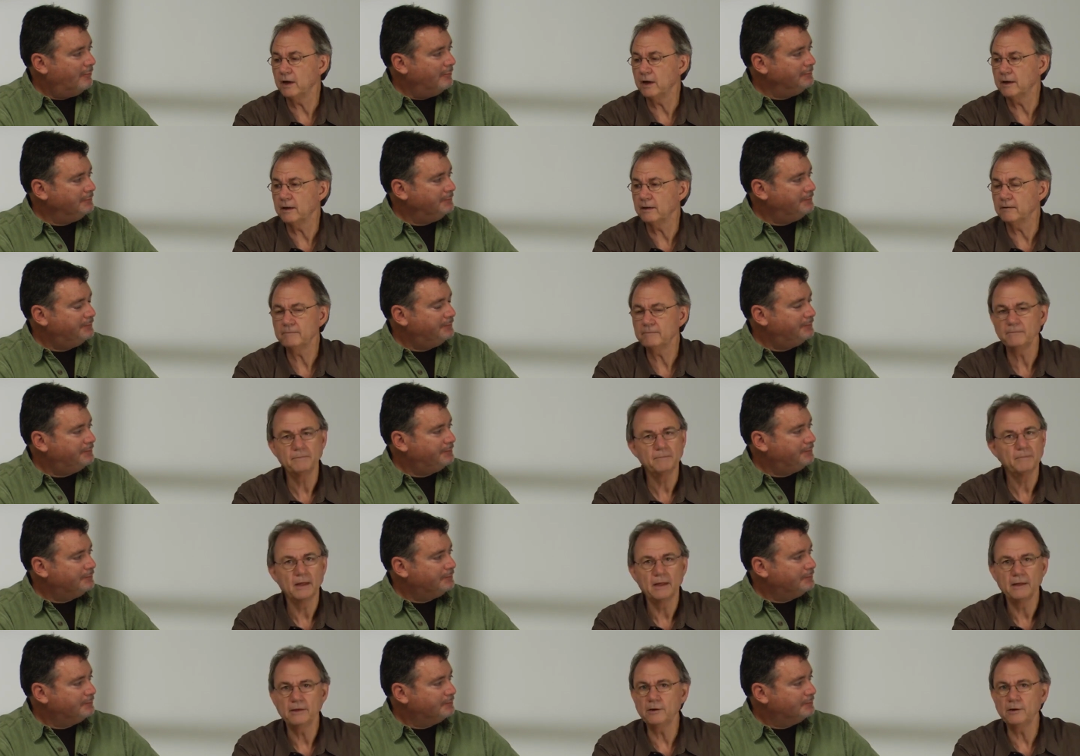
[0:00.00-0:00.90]
Speaker 1: uh,
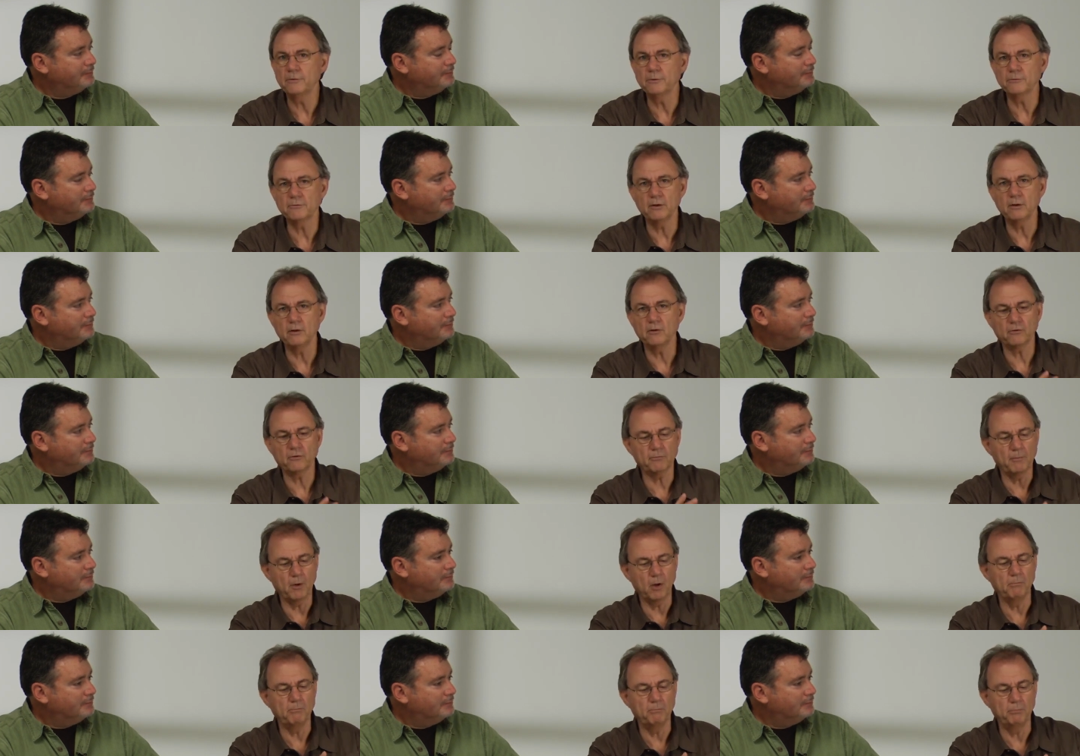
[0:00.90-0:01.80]
you know, there's a little
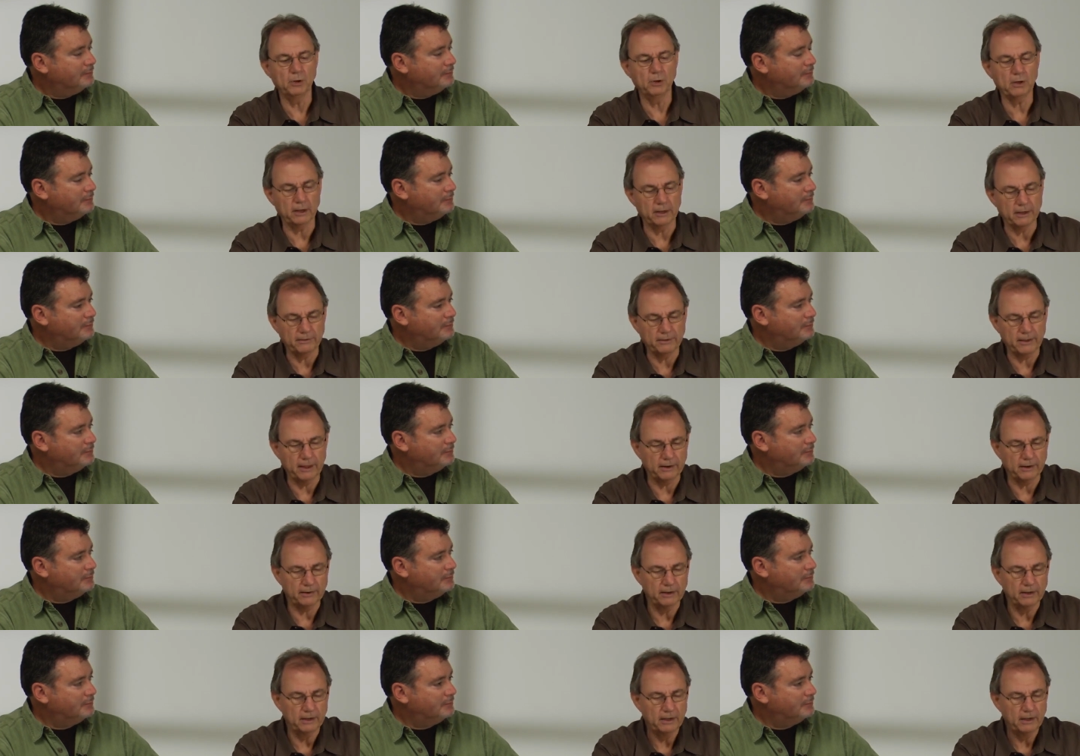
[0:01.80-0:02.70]
small booklet
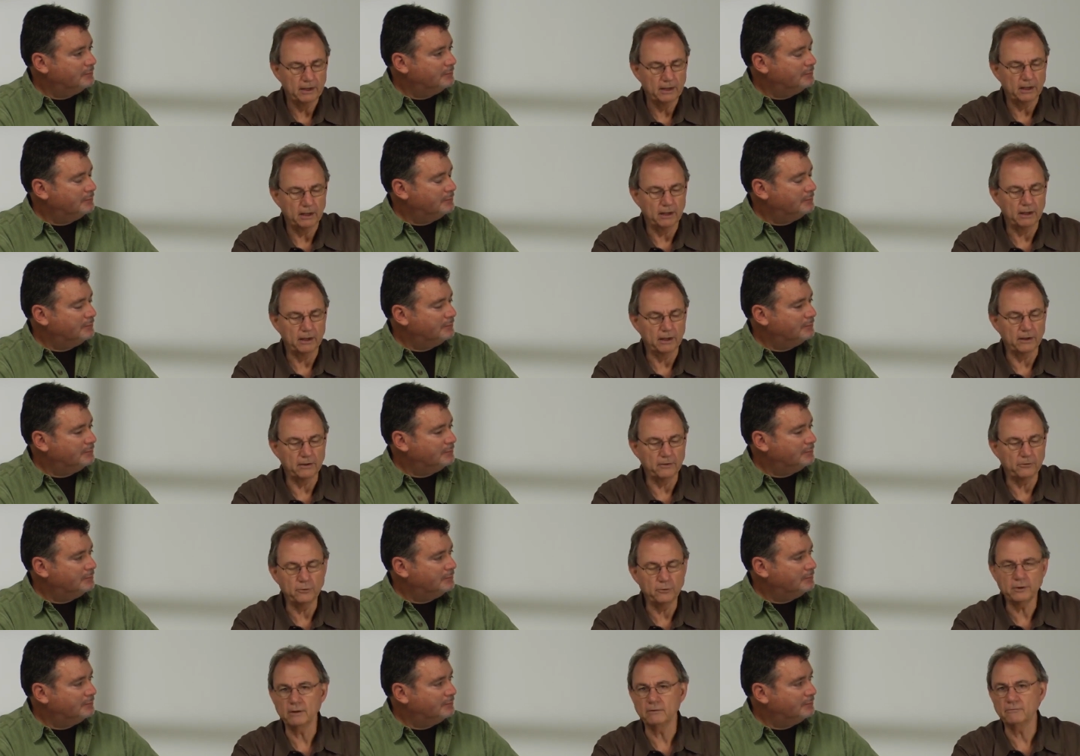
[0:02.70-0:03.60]
that uh,
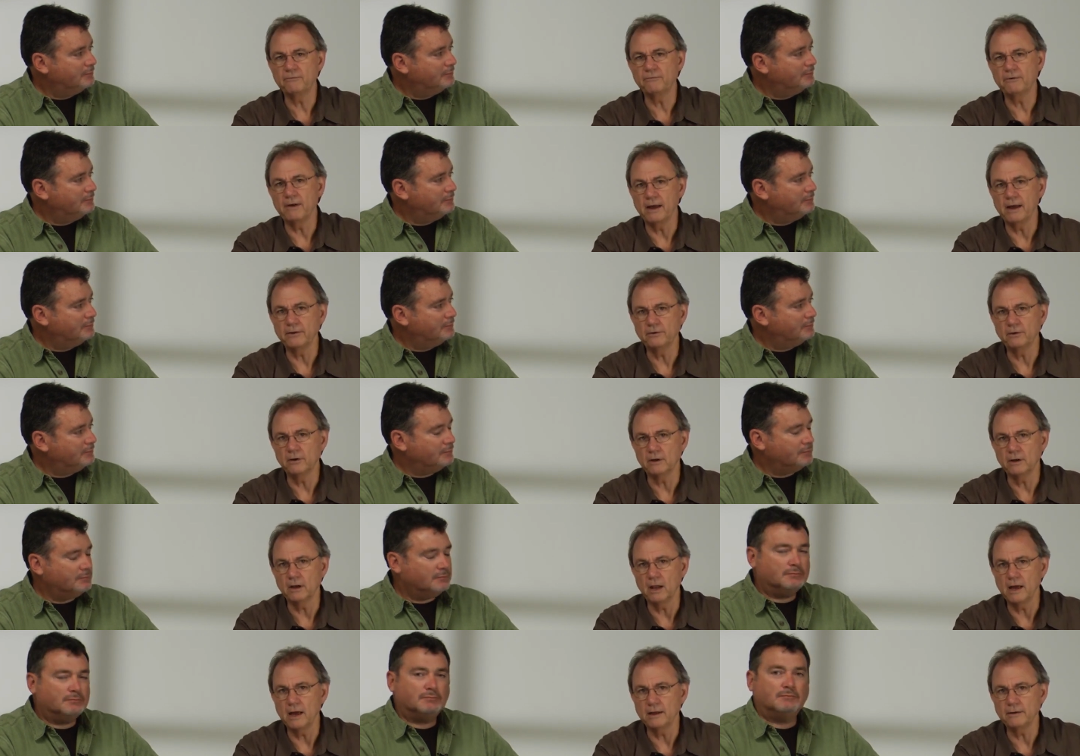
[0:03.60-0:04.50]
you can find
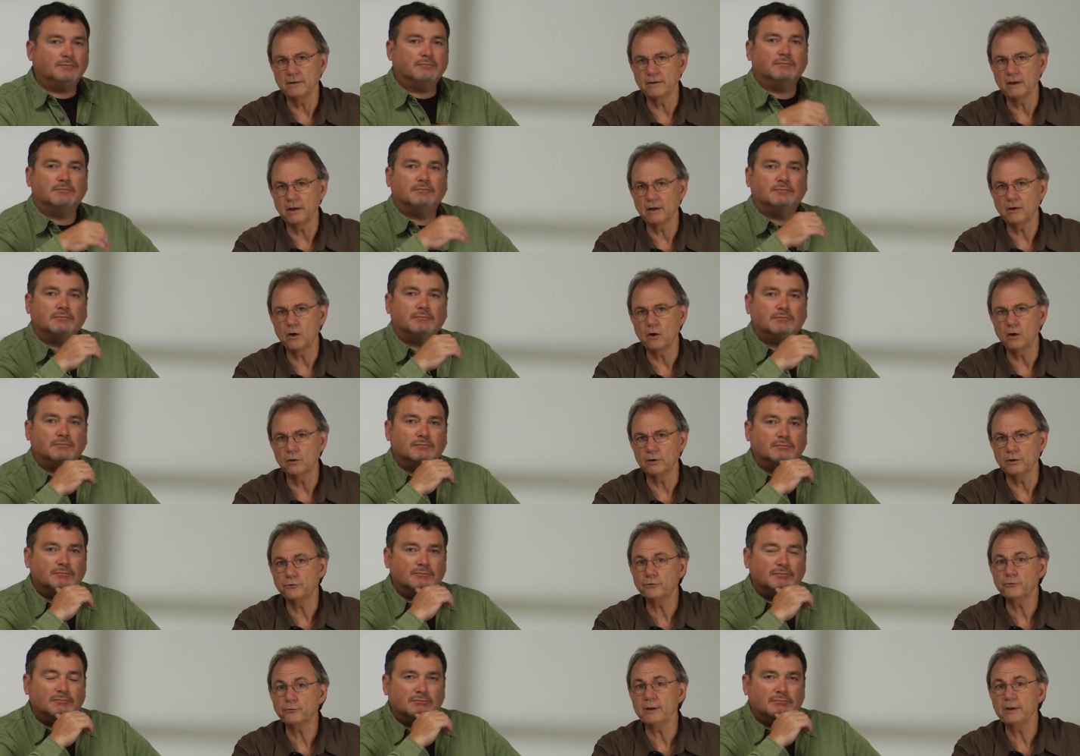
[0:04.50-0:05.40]
online called a
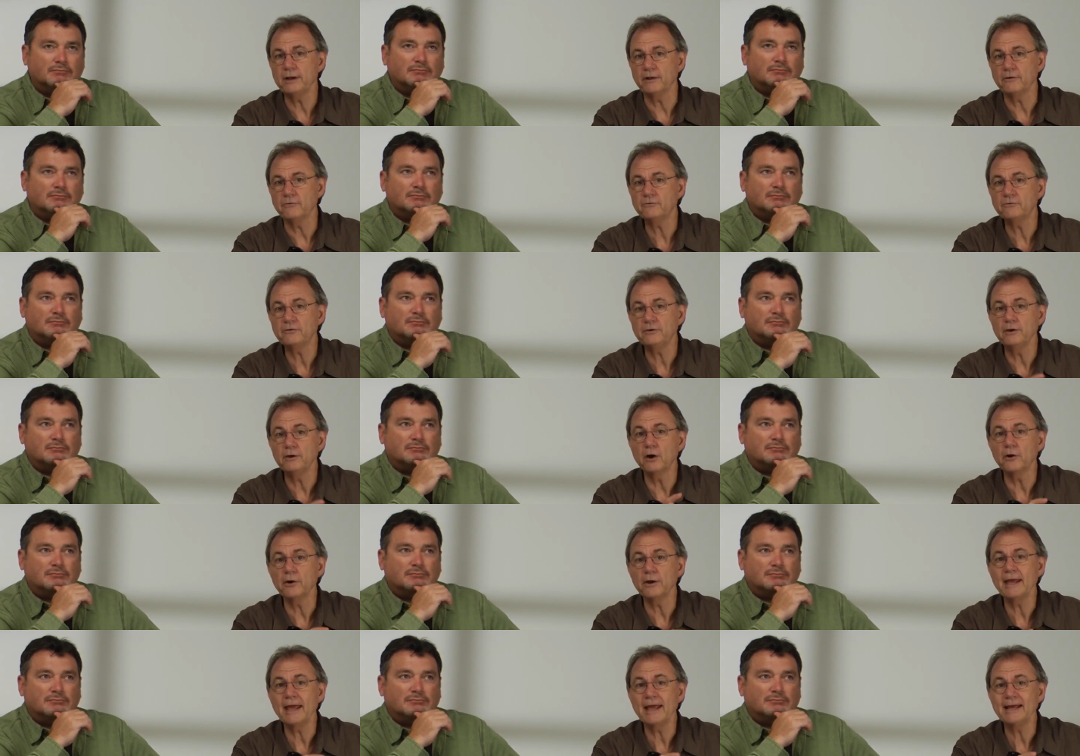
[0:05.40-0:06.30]
treatise, T
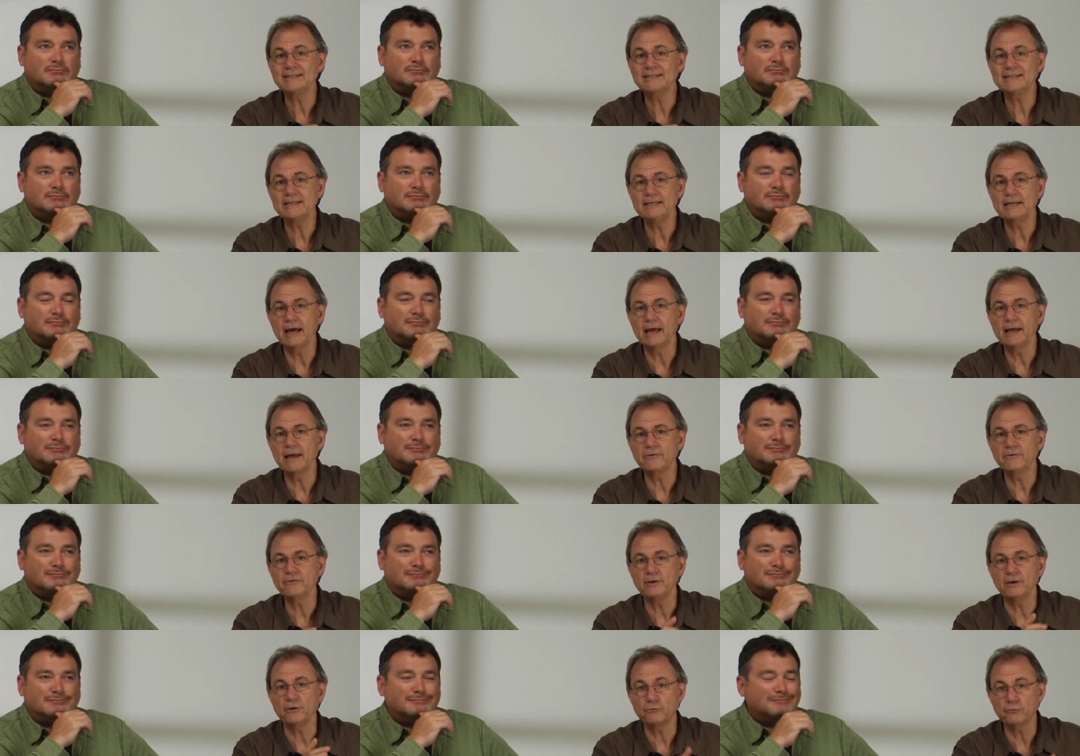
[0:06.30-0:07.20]
R E A T I
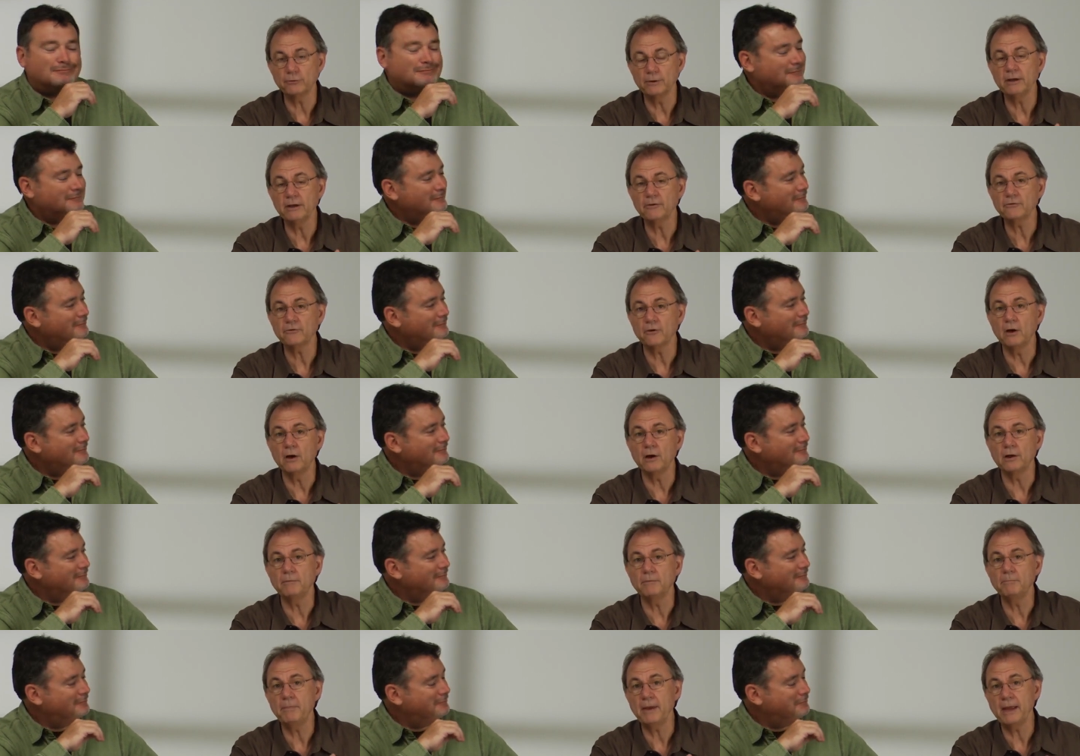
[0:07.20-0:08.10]
S E, Treatise
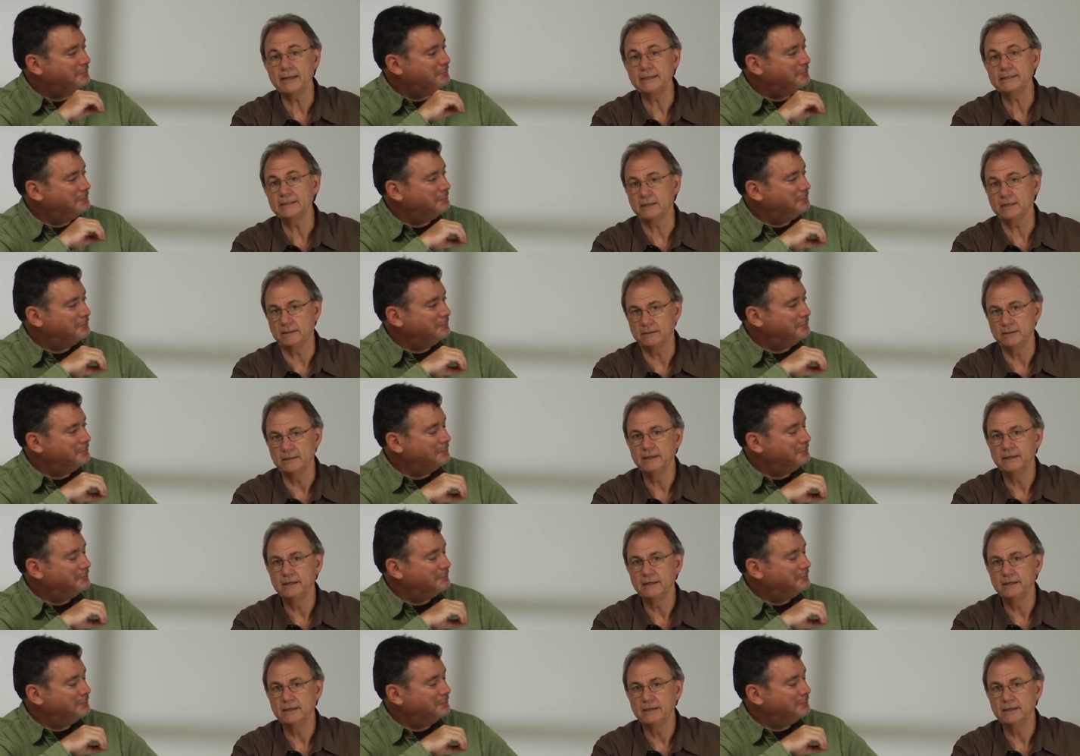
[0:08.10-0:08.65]
on Painting.